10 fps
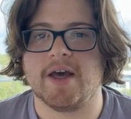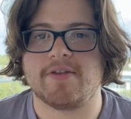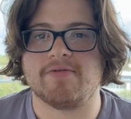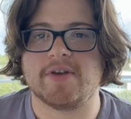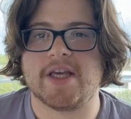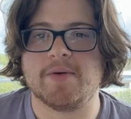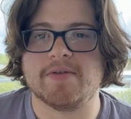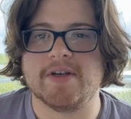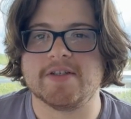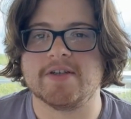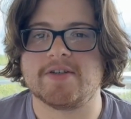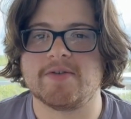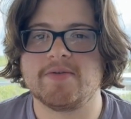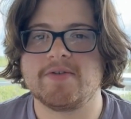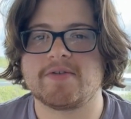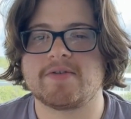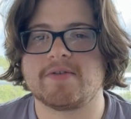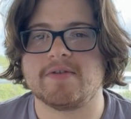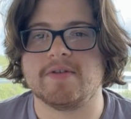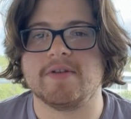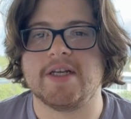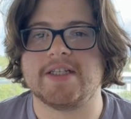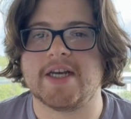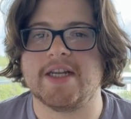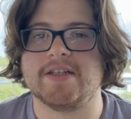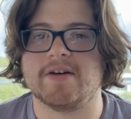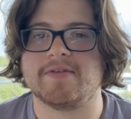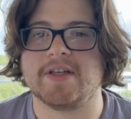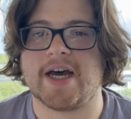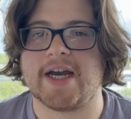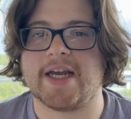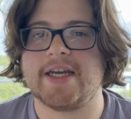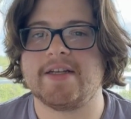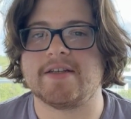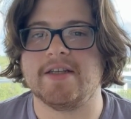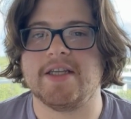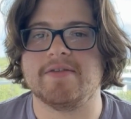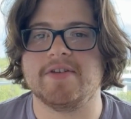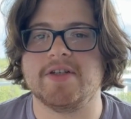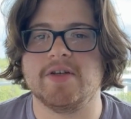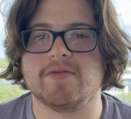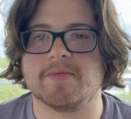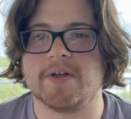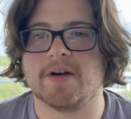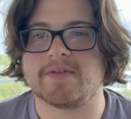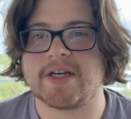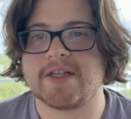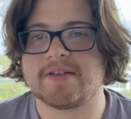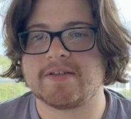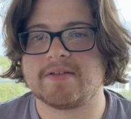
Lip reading: Through keyword research tools, the intent is often highlighted and given to you from the offset.